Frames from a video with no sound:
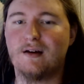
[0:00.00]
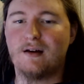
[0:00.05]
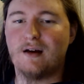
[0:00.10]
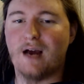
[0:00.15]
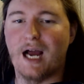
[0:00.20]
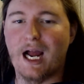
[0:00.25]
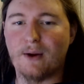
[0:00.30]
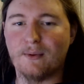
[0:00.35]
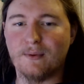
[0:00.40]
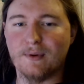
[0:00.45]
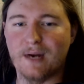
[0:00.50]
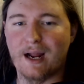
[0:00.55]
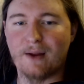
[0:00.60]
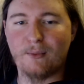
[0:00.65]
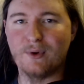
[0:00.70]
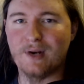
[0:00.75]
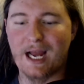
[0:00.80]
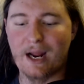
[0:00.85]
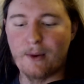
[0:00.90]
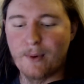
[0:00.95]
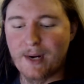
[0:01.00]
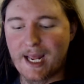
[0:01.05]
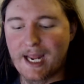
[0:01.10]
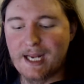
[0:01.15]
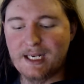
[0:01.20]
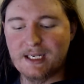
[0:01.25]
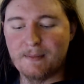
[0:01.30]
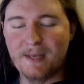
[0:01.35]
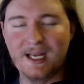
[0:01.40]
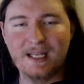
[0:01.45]
I would
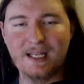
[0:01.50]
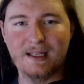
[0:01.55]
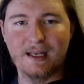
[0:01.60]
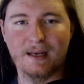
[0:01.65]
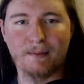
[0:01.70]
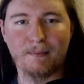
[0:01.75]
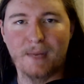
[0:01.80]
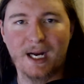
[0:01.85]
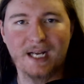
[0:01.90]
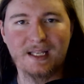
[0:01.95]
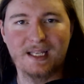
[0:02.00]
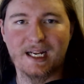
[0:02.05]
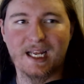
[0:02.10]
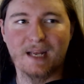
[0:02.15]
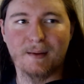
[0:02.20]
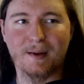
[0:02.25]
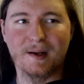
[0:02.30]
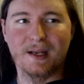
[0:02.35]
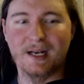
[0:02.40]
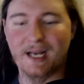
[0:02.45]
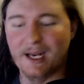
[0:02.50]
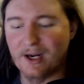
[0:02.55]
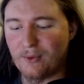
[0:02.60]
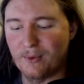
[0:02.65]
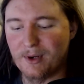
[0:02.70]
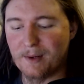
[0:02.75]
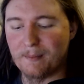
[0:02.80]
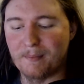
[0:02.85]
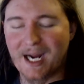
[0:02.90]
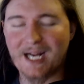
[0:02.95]
hate to buy that game again. I don't
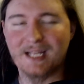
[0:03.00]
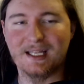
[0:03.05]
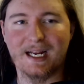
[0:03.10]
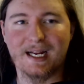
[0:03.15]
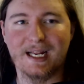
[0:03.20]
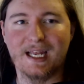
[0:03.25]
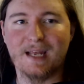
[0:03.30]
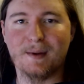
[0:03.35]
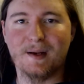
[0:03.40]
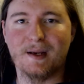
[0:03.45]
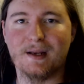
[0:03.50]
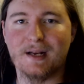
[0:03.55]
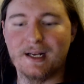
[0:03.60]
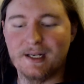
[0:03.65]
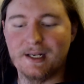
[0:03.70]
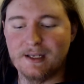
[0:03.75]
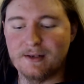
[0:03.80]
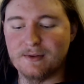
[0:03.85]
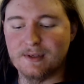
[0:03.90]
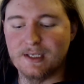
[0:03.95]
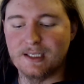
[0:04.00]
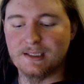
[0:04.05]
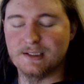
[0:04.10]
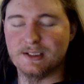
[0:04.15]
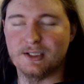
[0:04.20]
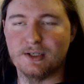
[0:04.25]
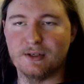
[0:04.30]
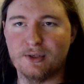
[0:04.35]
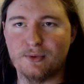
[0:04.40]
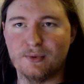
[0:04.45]
want to buy that game again. I didn't
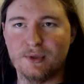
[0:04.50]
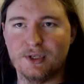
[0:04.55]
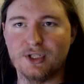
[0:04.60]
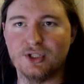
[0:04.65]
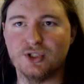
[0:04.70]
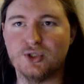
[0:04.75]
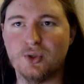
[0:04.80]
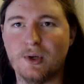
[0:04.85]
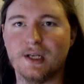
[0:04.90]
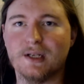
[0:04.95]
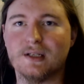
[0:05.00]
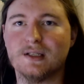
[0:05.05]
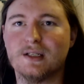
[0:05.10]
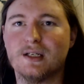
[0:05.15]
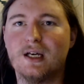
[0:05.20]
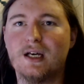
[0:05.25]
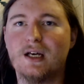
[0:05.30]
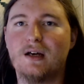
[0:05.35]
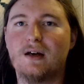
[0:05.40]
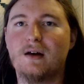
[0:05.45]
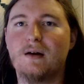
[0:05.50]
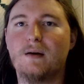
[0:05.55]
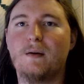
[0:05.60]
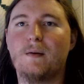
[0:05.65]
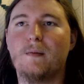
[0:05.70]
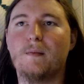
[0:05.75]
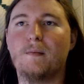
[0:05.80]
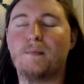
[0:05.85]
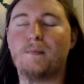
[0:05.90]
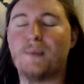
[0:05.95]
necessarily really enjoy it,
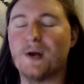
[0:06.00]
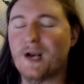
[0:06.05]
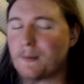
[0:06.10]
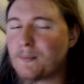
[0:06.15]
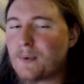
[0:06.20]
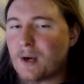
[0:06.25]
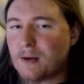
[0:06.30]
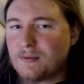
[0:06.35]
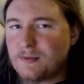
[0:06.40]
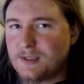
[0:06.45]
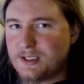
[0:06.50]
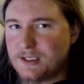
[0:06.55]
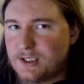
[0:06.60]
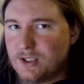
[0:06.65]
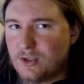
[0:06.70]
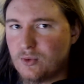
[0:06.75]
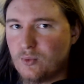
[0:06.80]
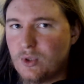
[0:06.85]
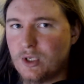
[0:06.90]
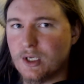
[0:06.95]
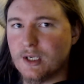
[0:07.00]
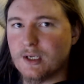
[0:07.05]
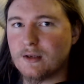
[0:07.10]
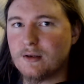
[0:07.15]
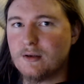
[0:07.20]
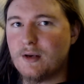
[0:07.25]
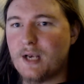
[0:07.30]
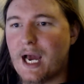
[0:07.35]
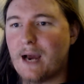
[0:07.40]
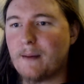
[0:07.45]
but I probably still would.
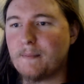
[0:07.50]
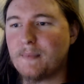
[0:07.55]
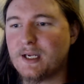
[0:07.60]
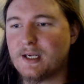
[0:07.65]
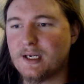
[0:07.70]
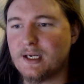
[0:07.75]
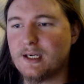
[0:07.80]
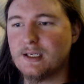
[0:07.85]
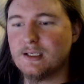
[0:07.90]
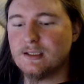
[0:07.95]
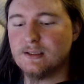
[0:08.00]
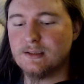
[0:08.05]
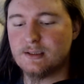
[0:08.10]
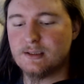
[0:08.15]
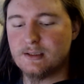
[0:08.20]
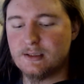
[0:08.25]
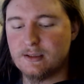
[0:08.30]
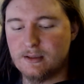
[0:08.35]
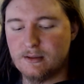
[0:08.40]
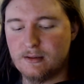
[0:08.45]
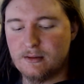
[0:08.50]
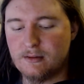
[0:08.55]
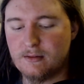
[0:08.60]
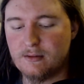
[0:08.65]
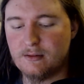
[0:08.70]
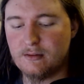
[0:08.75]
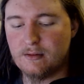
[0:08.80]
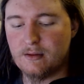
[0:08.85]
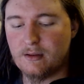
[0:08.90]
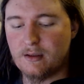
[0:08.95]
Not because
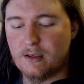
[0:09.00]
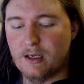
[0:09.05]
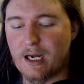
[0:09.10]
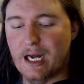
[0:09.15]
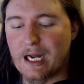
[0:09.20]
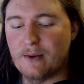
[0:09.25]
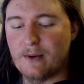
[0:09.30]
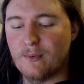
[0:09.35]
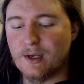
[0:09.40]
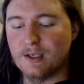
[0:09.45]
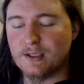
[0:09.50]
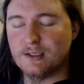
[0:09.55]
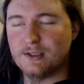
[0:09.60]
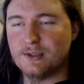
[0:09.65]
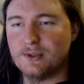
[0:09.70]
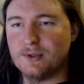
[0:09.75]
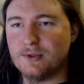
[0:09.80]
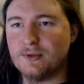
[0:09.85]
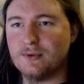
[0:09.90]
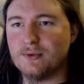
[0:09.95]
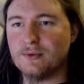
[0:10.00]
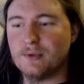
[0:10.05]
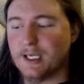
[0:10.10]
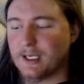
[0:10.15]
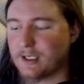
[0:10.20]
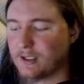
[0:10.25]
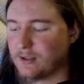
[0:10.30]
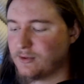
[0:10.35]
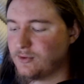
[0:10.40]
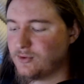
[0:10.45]
I want to,
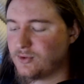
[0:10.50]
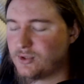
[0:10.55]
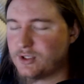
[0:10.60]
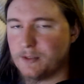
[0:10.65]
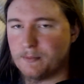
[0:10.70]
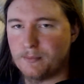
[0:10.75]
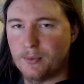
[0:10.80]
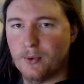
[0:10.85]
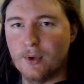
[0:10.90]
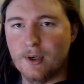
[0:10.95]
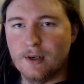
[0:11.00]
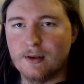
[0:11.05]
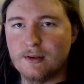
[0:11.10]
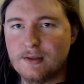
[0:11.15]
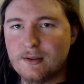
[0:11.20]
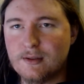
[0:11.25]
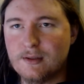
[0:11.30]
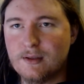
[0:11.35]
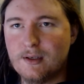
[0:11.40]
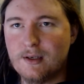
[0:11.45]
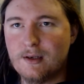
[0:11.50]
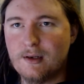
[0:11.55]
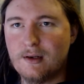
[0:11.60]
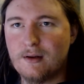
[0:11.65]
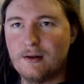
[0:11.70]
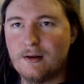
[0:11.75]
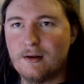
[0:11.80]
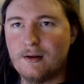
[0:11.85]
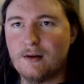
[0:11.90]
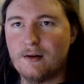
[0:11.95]
like, support
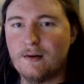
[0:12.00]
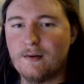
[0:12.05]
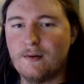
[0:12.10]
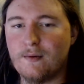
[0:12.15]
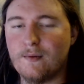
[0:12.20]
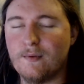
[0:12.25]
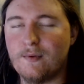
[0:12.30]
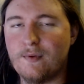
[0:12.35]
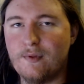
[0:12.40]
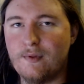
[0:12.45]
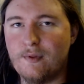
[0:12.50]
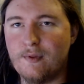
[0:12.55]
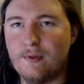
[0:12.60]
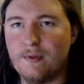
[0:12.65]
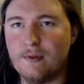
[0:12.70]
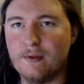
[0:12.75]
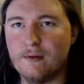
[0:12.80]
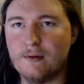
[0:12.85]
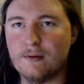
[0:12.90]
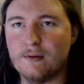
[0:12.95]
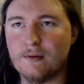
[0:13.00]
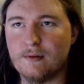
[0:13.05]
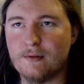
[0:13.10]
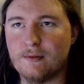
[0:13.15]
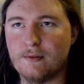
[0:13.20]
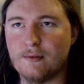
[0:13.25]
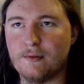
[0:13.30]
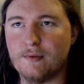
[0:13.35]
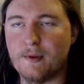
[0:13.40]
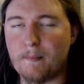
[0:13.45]

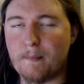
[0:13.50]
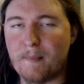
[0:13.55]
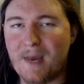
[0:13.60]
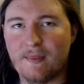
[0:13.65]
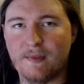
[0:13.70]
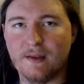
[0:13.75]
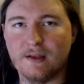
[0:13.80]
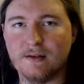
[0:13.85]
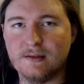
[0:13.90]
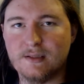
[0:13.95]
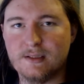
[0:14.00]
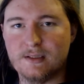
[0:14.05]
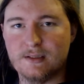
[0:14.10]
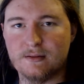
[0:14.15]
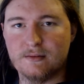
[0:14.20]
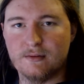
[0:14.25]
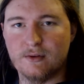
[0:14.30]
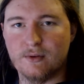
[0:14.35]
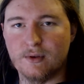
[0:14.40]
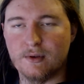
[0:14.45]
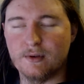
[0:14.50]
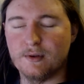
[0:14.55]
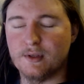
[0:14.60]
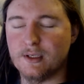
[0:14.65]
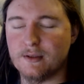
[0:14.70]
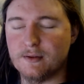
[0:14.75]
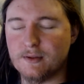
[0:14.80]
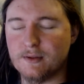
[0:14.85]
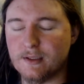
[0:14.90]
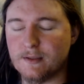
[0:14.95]
the methods or
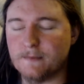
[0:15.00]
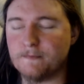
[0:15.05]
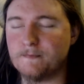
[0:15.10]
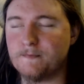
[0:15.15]
their